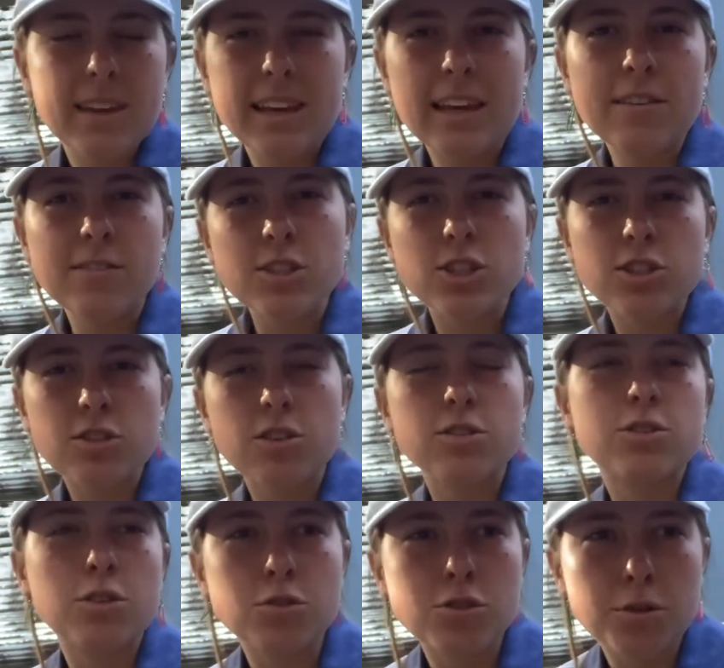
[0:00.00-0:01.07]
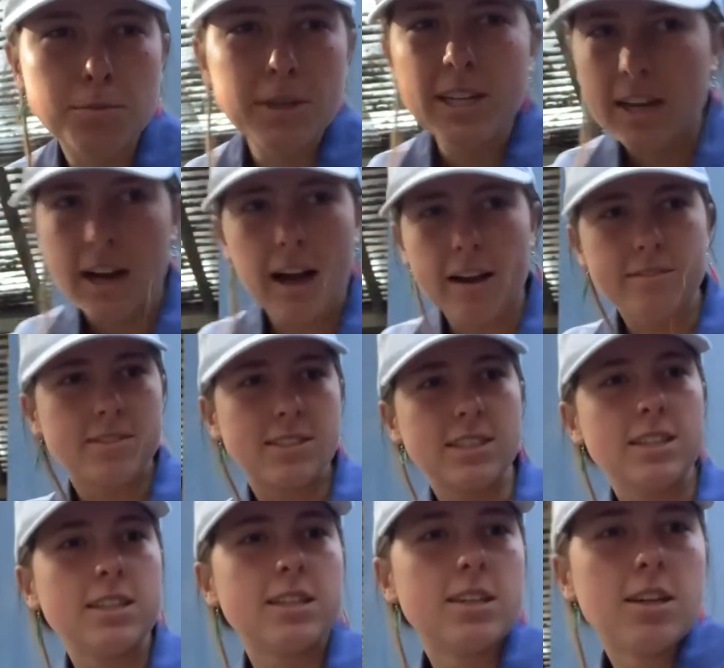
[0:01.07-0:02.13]
Even just on social media, I've
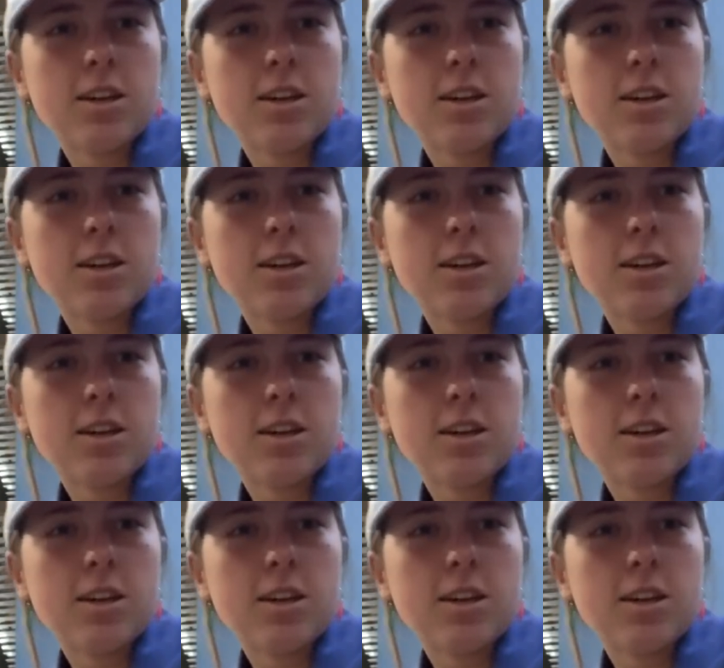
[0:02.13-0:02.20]
seen